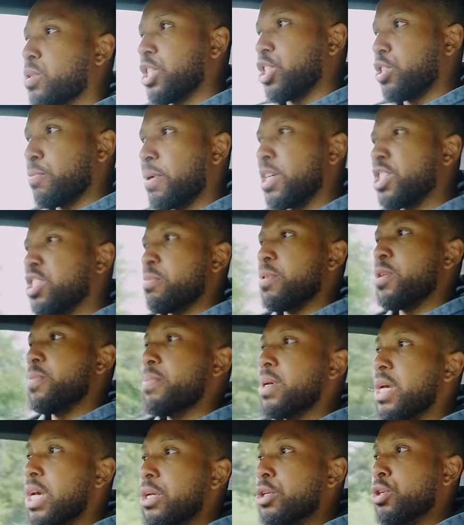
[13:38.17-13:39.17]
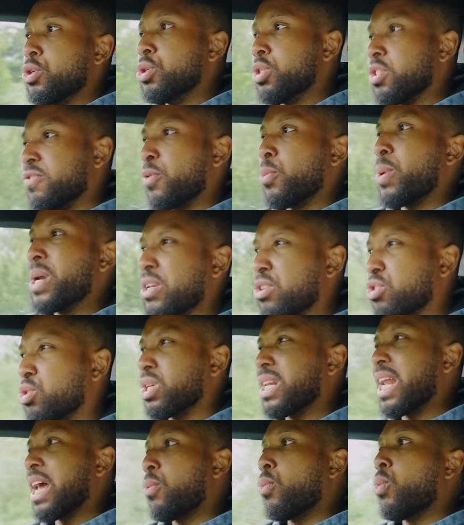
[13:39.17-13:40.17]
It's supposed to be used for when you're
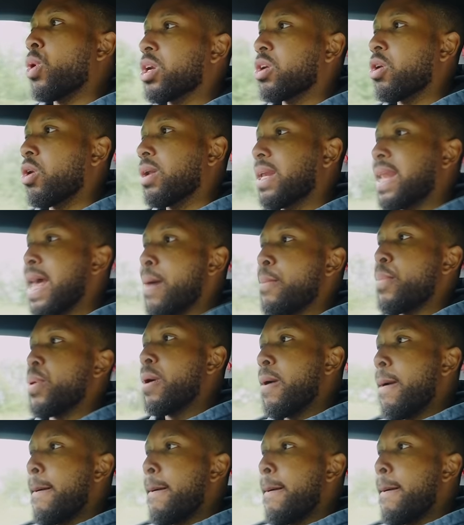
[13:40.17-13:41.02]
doing like one hot lap,